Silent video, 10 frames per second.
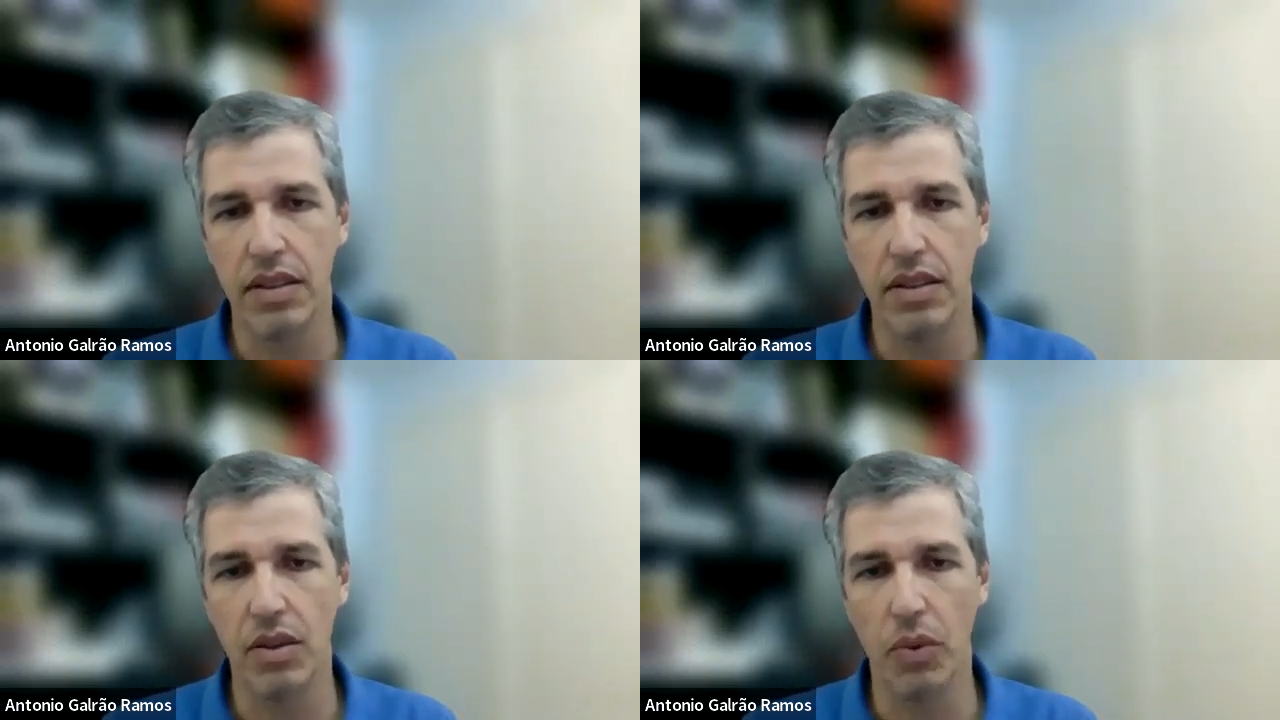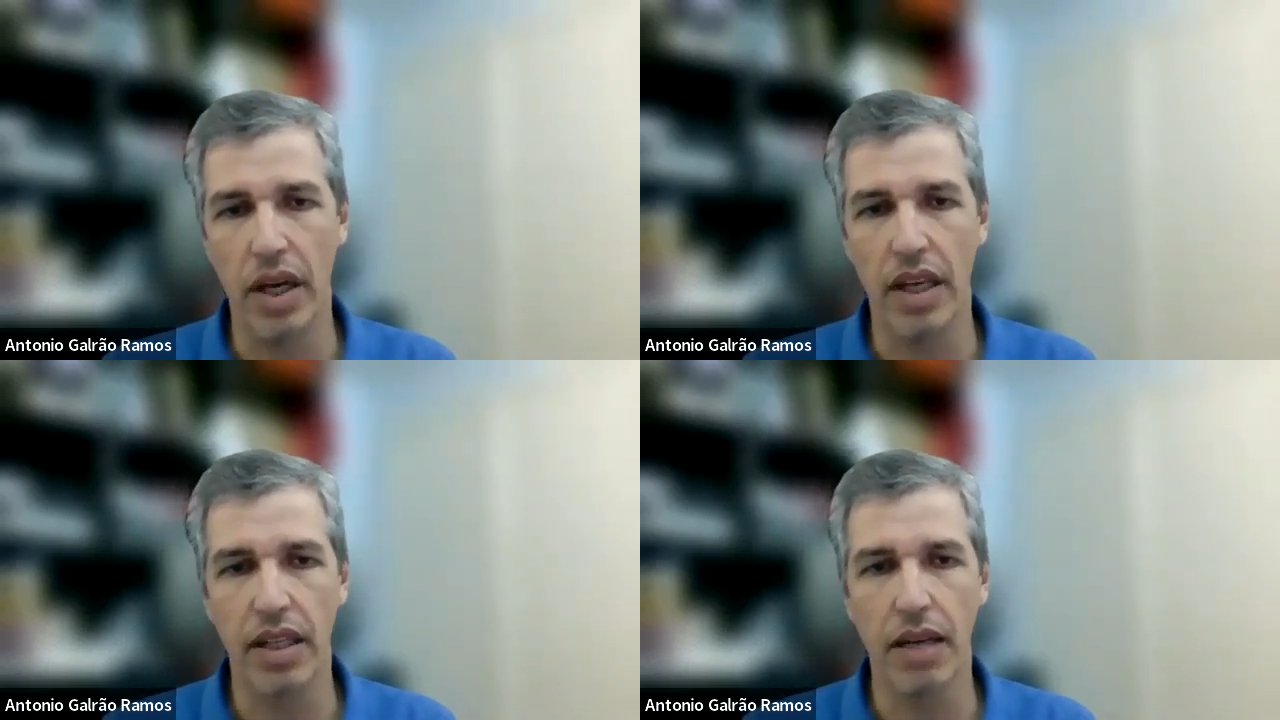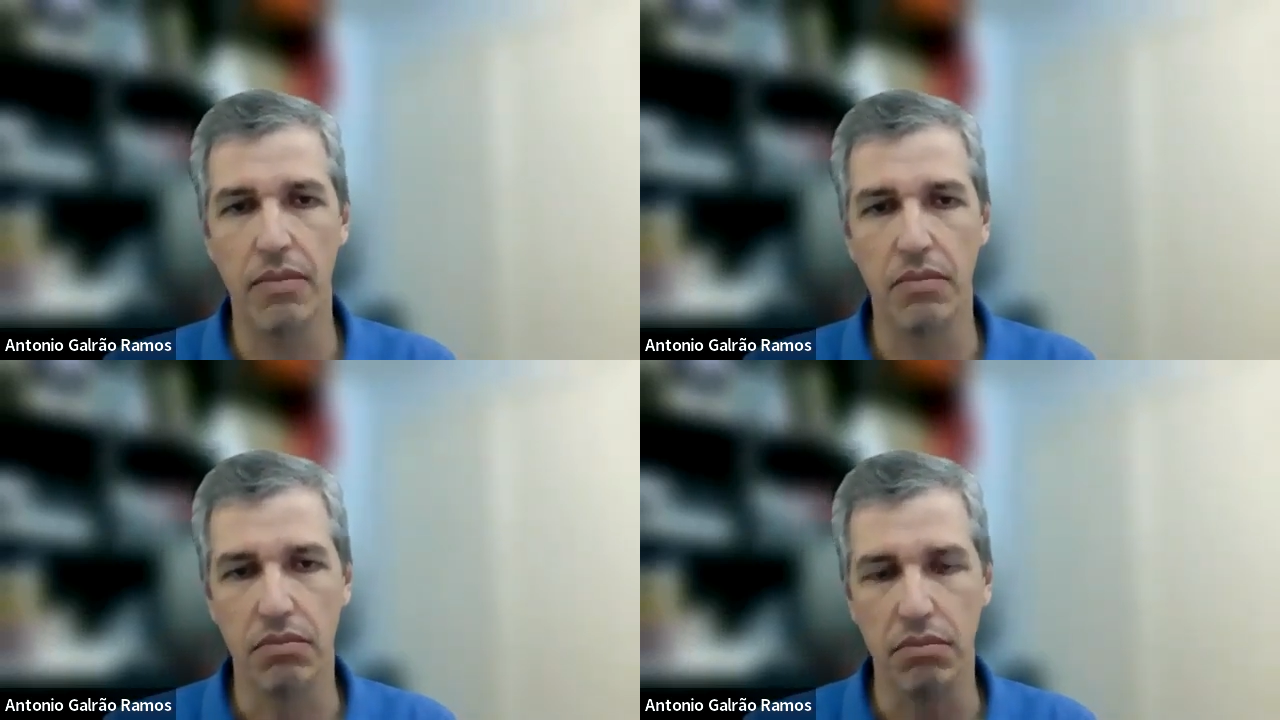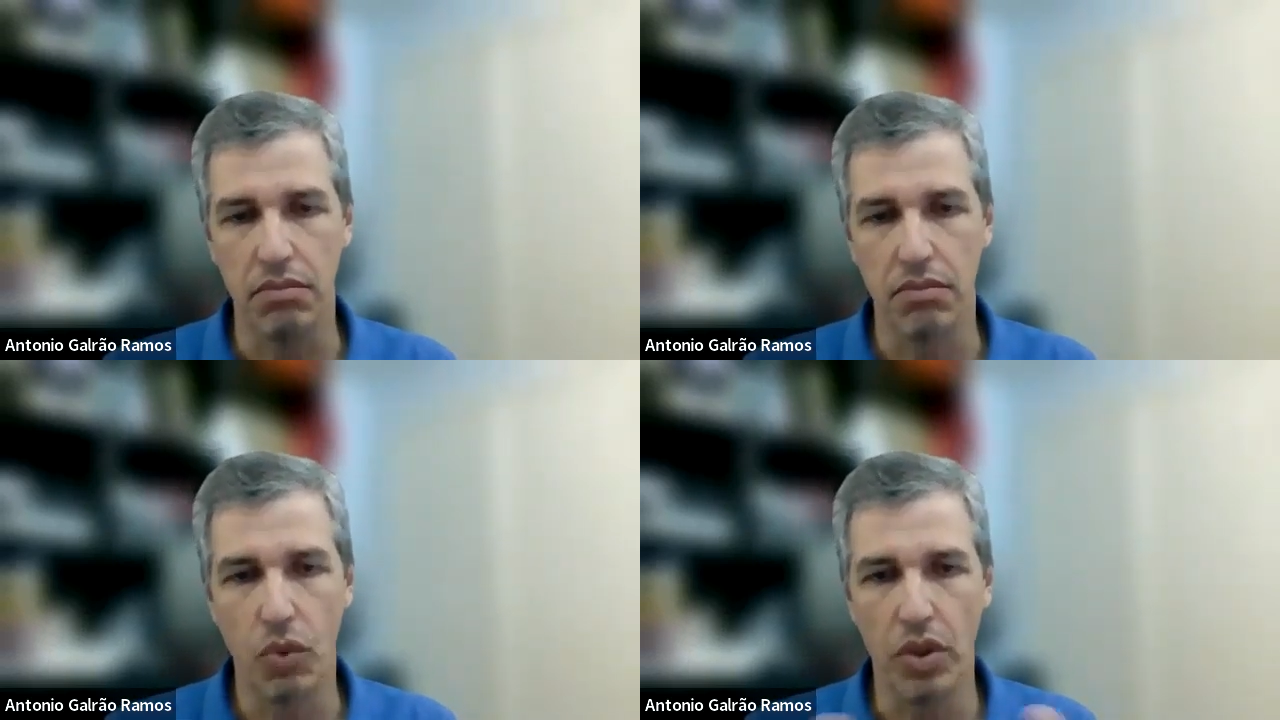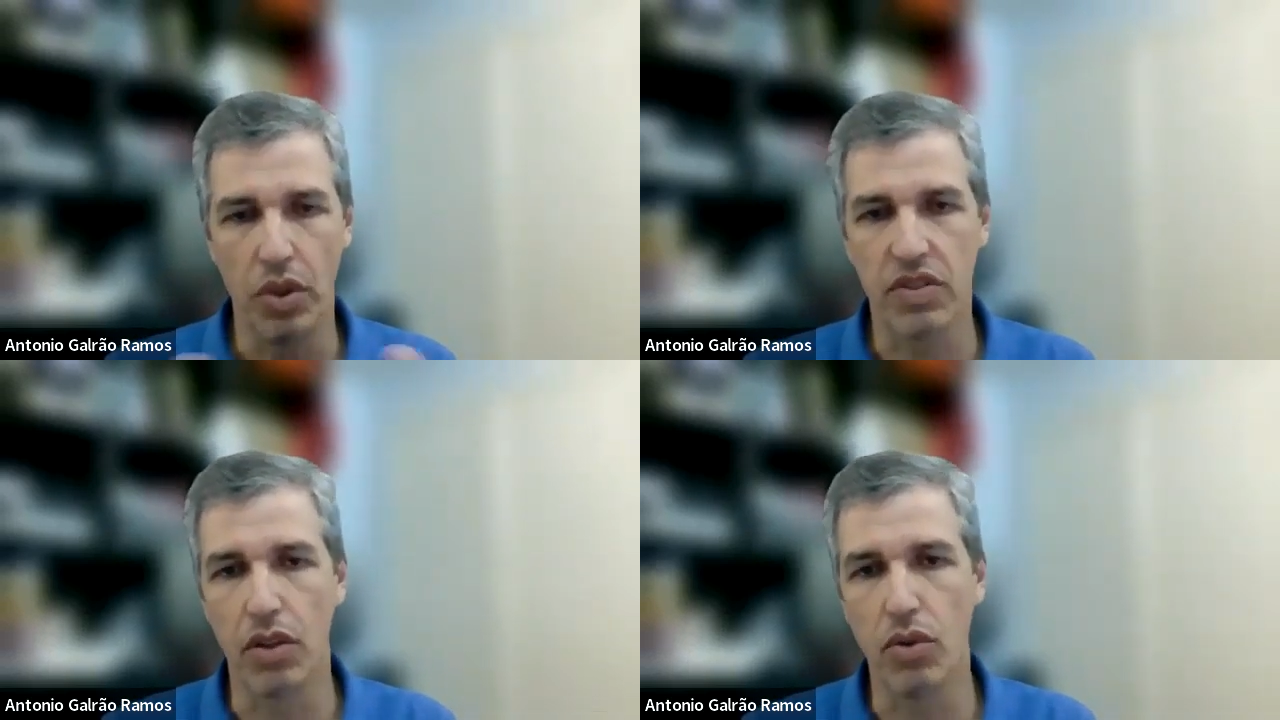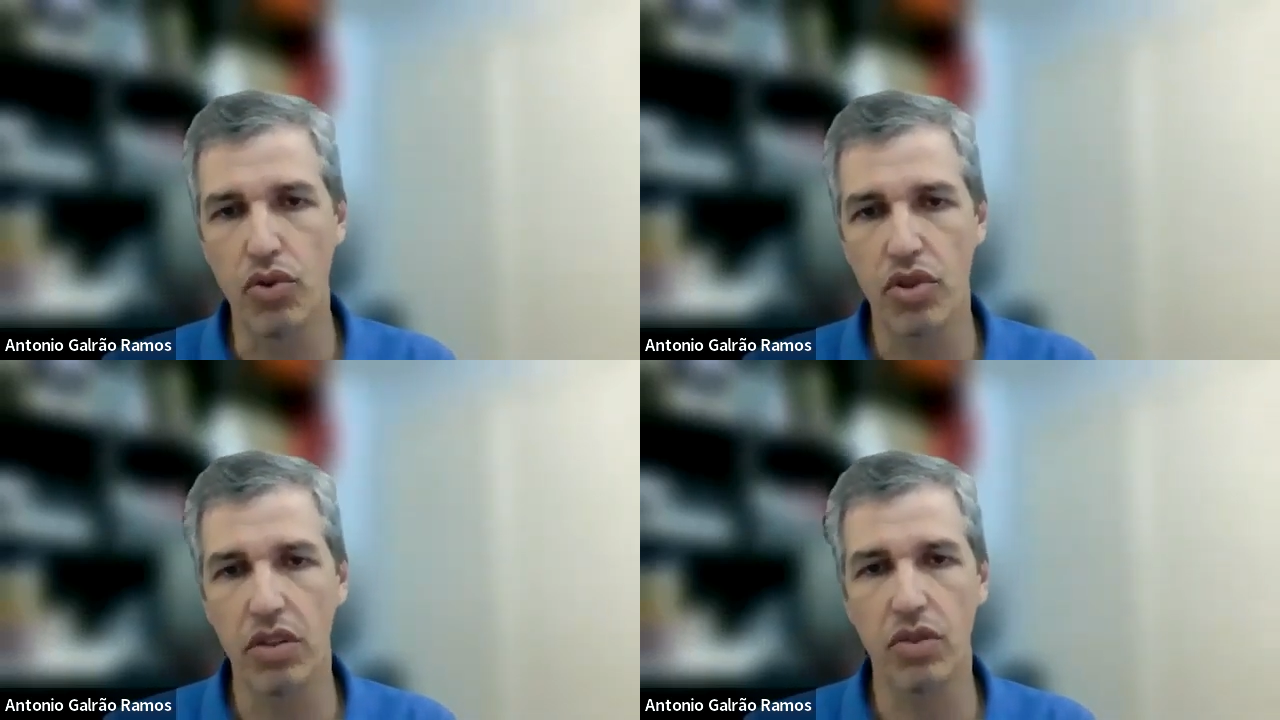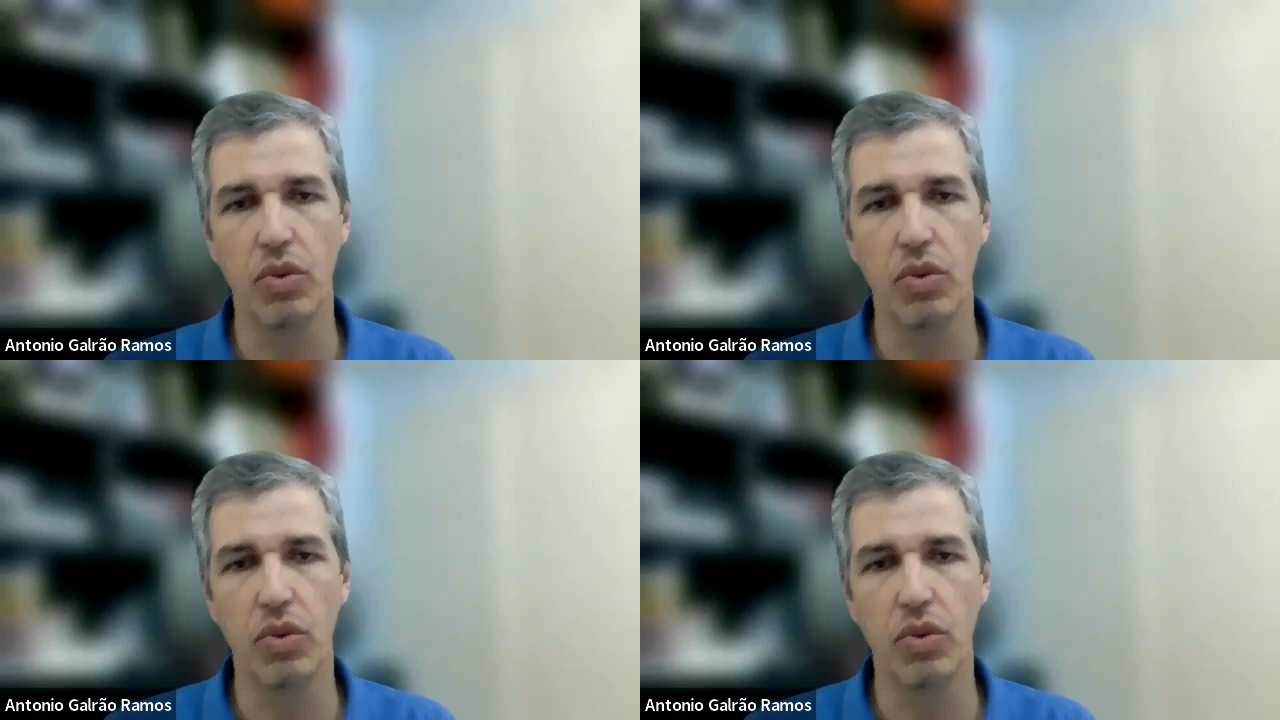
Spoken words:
in a way, came with solutions